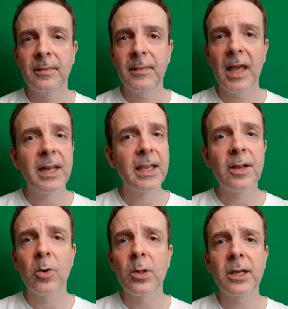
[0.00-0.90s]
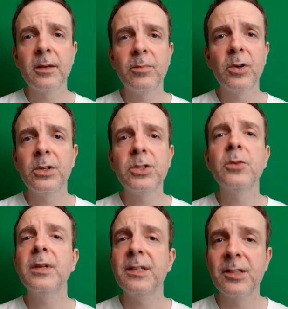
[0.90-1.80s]
And again, all I can point you
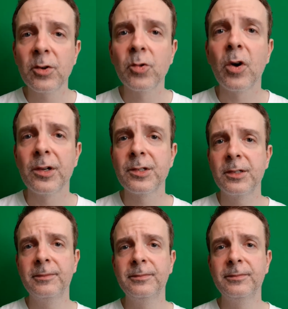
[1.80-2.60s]
to is the cross,